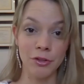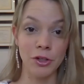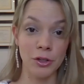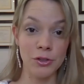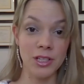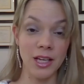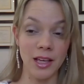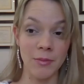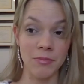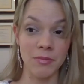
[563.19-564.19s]
you're using
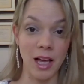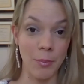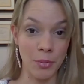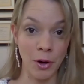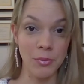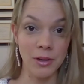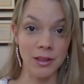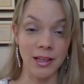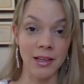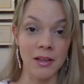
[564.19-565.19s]
them
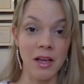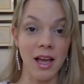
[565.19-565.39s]
appropriately,